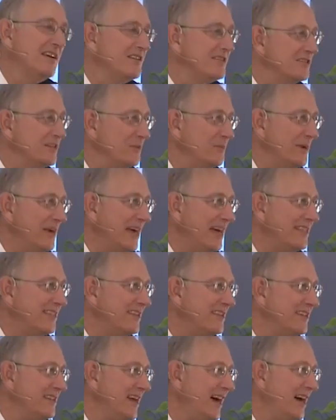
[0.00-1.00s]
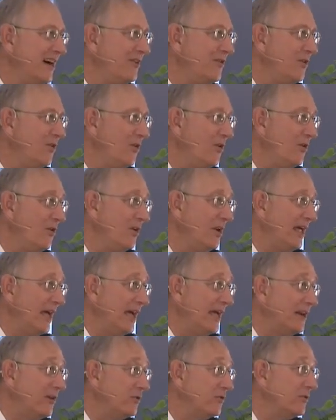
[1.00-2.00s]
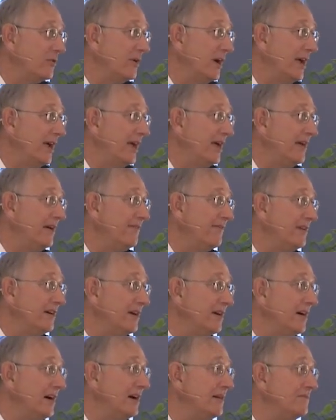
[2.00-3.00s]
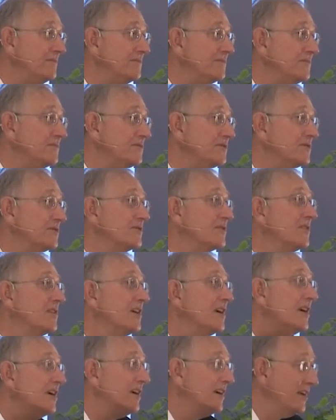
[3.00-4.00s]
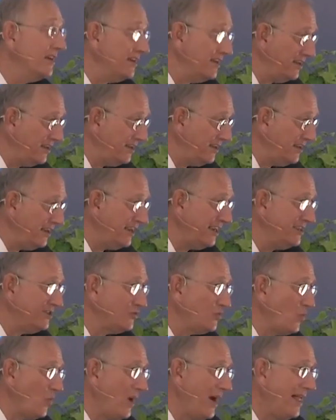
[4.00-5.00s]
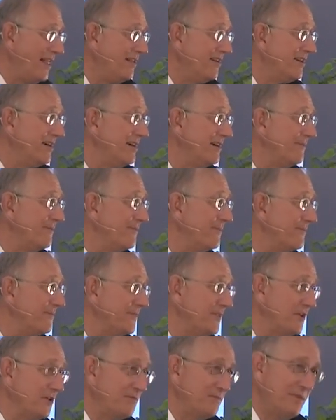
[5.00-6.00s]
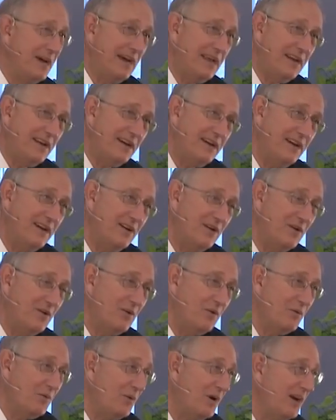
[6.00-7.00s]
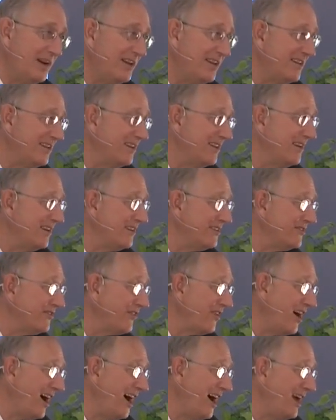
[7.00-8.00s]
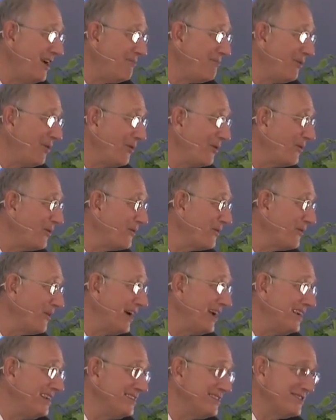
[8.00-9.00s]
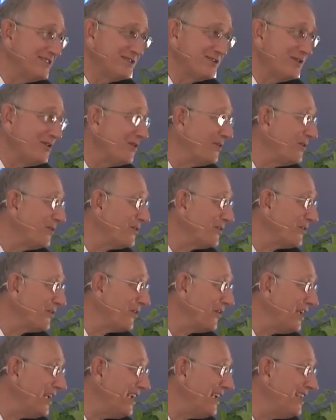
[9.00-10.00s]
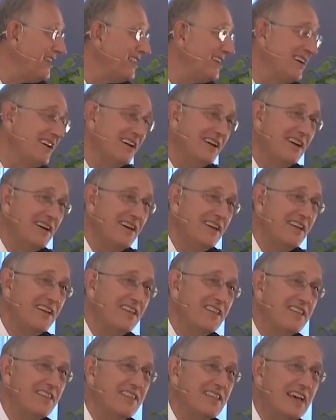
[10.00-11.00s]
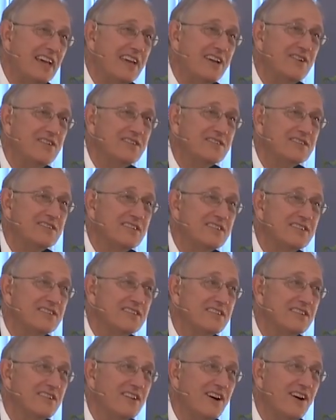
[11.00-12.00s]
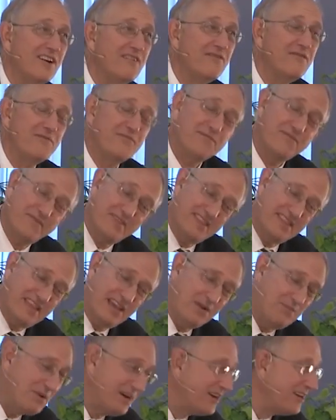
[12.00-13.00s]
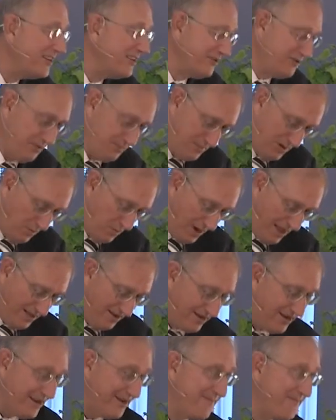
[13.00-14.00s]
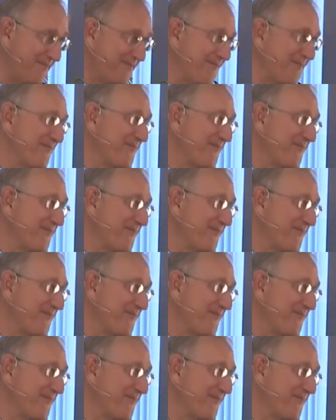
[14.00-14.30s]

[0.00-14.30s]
So we had the town hall, and whoever comes is welcome, no matter what tribe or race or creed they consisted of. They were going to be welcome.